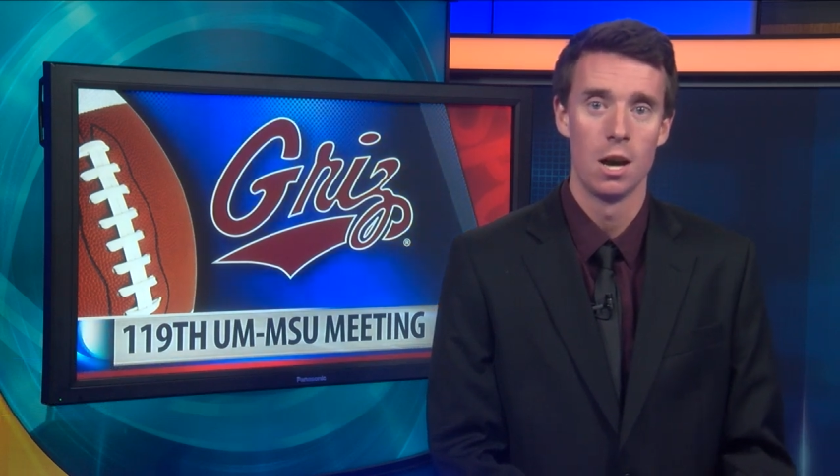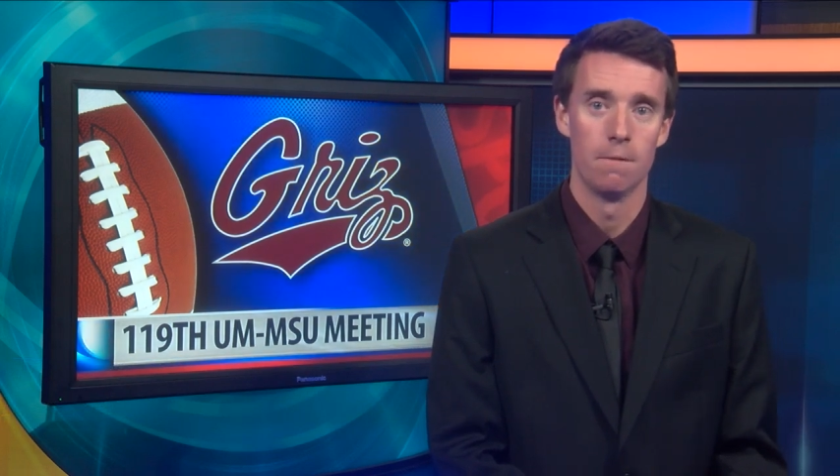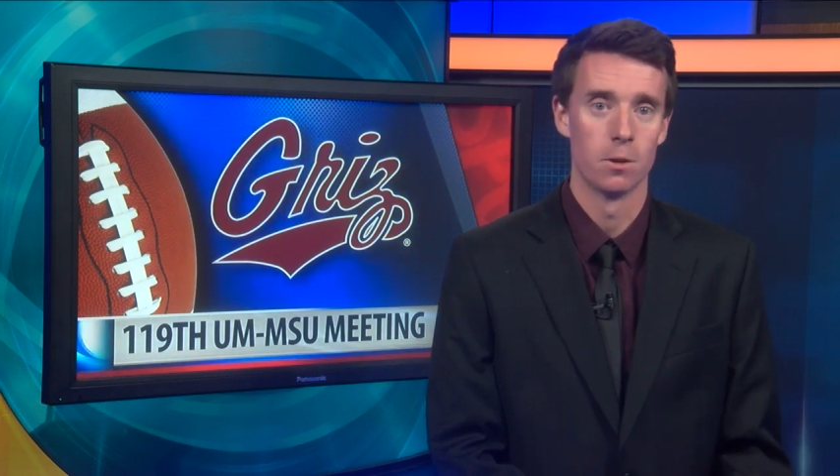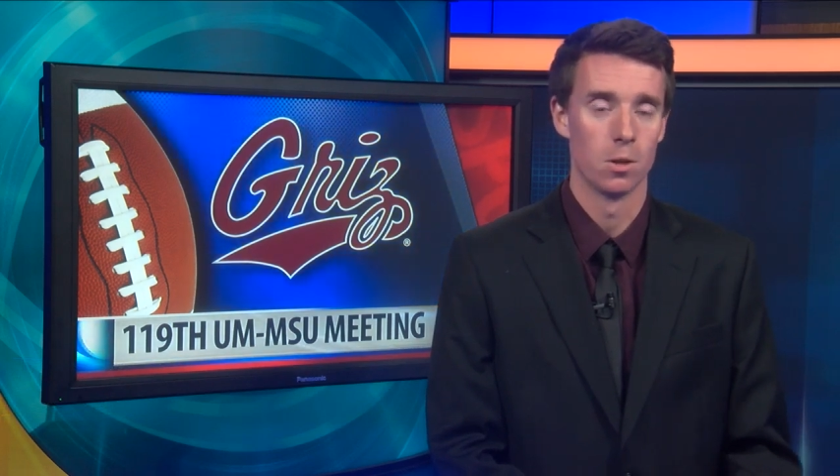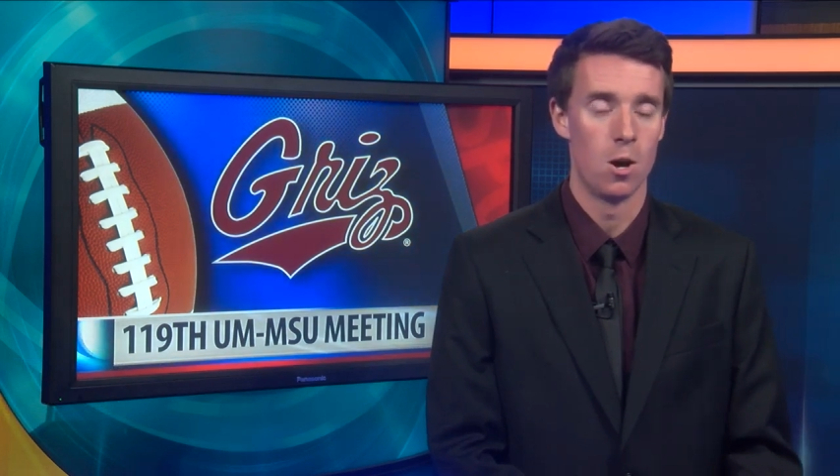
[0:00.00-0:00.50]

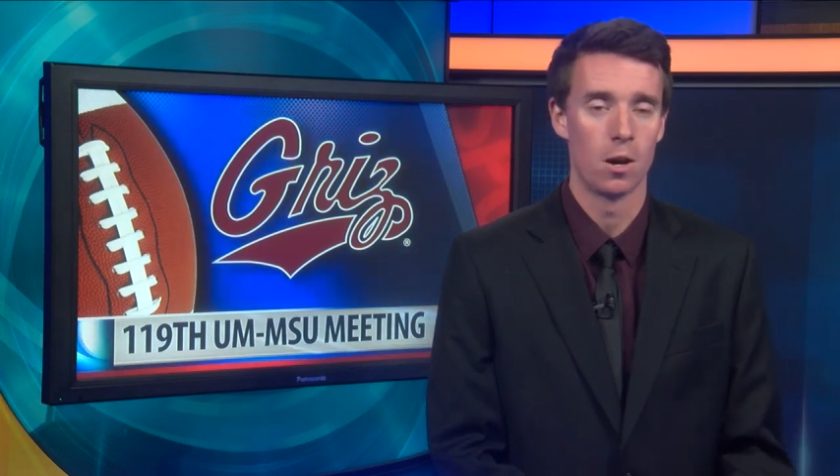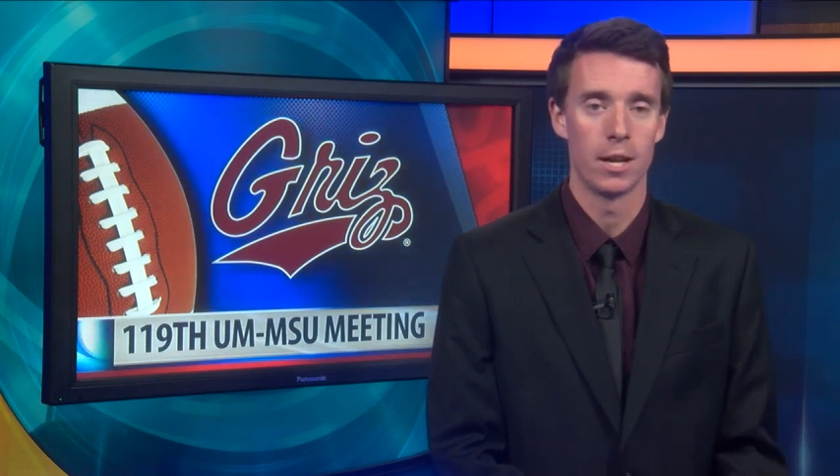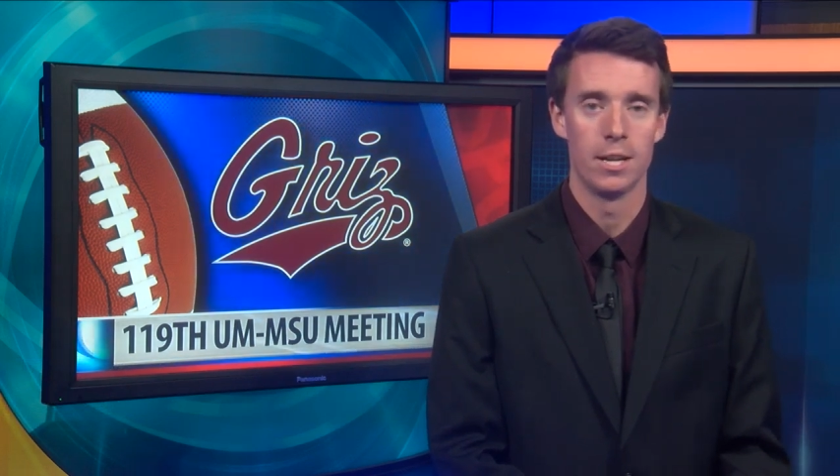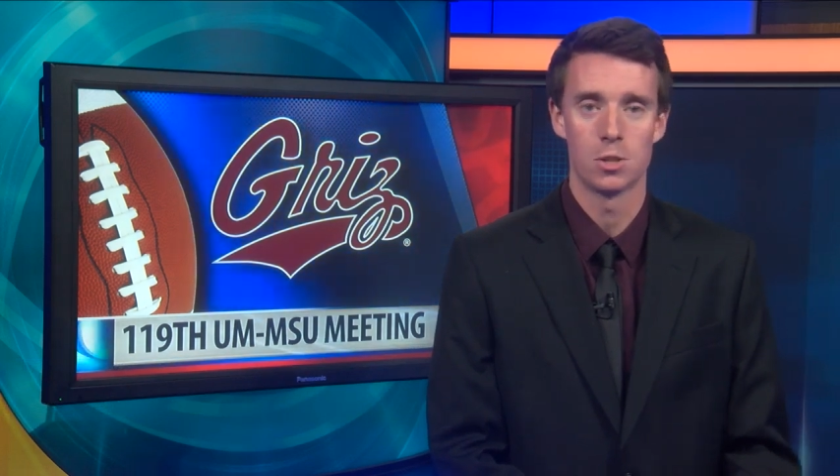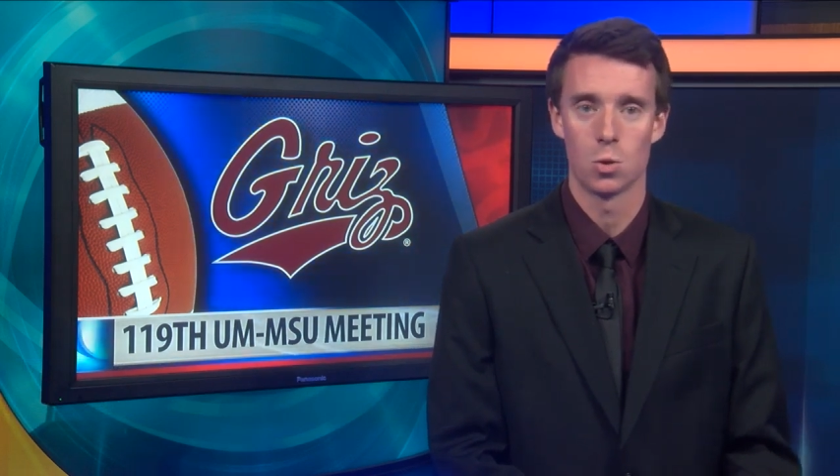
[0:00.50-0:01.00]
of their long
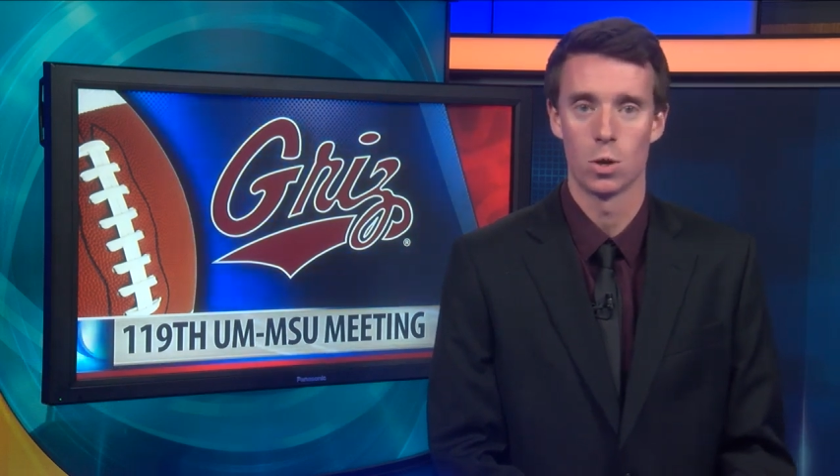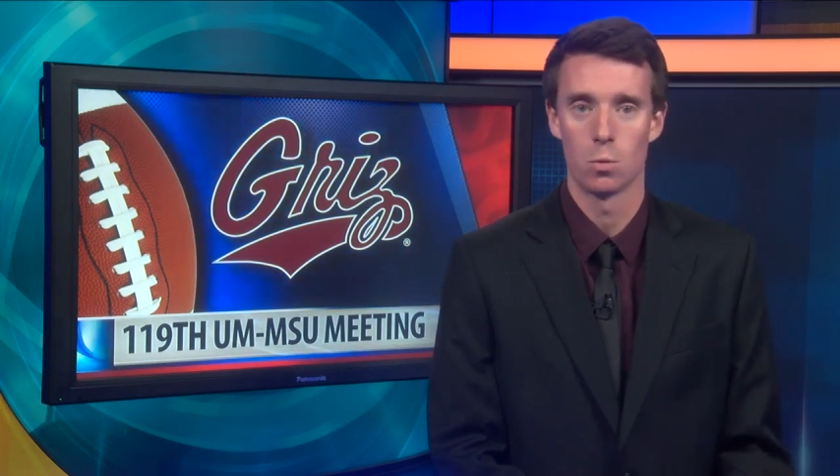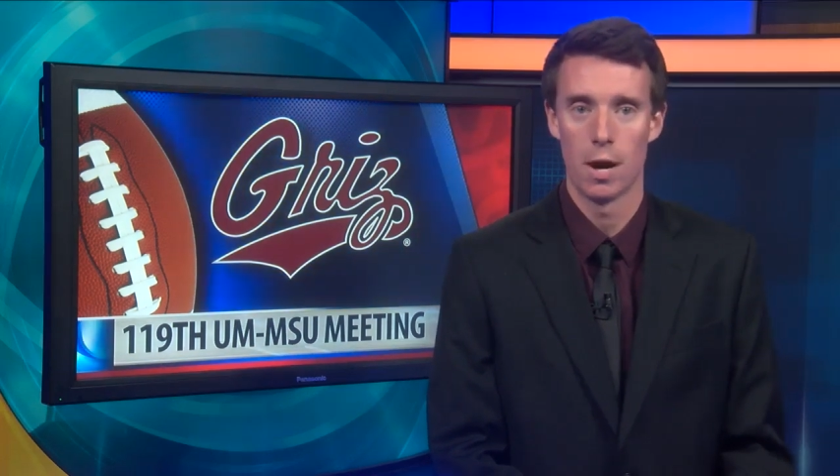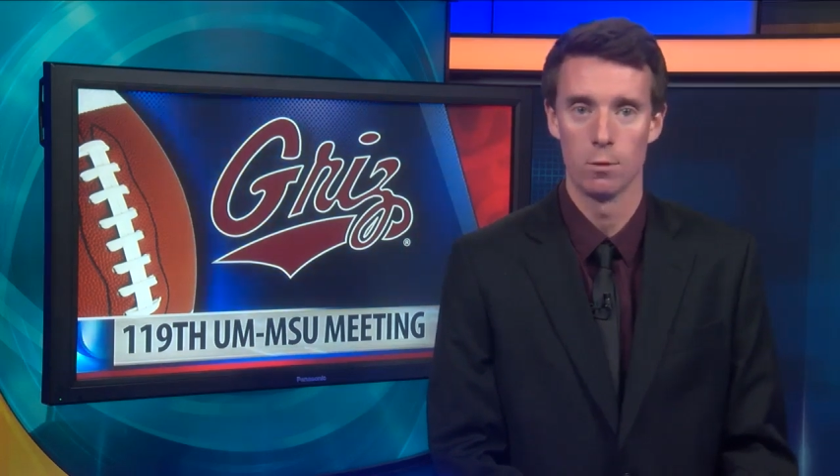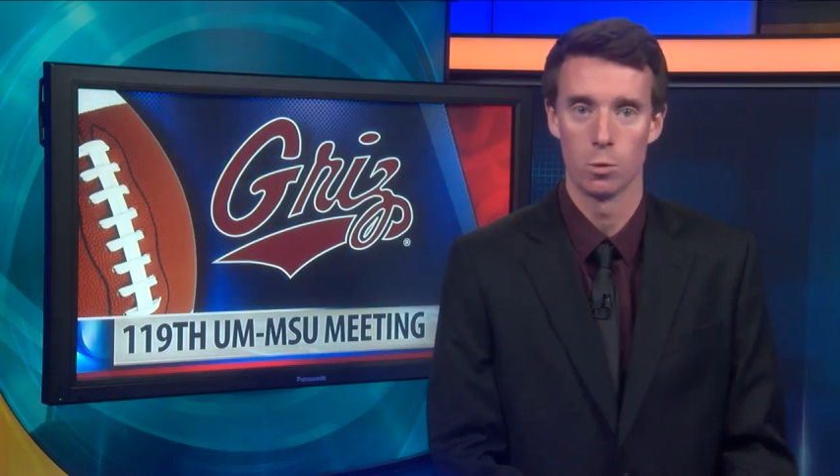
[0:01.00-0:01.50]
and
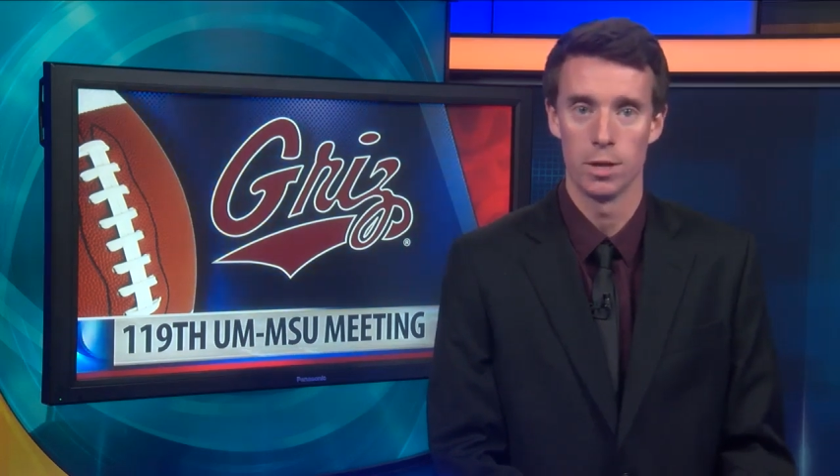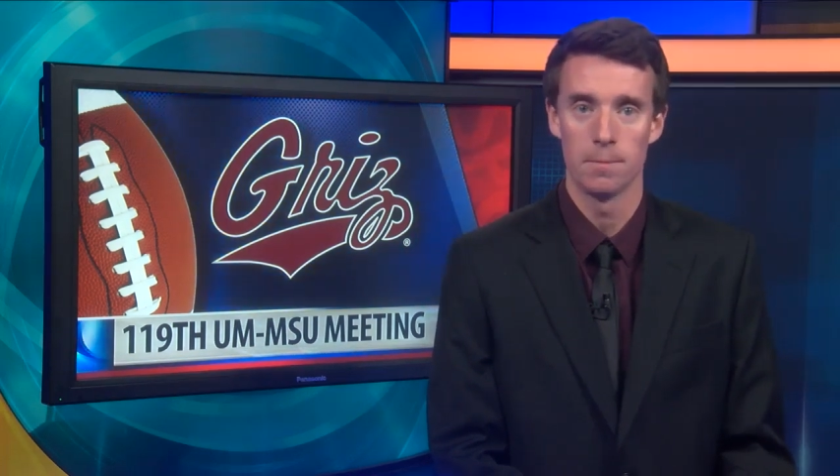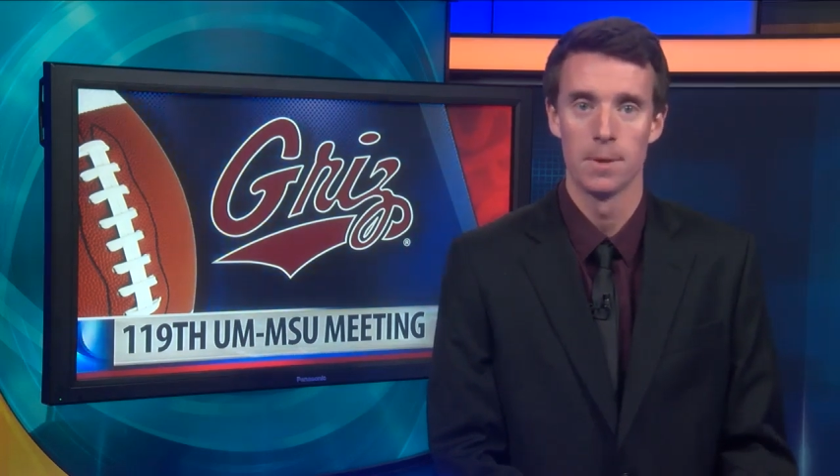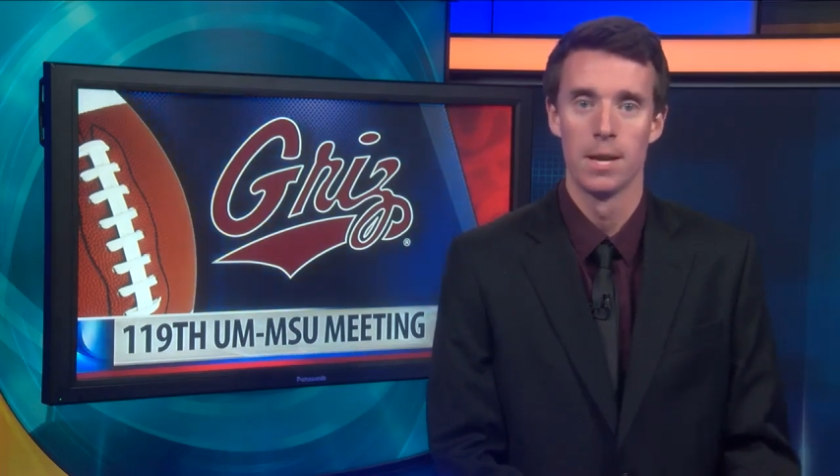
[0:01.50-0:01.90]
historic rivalry.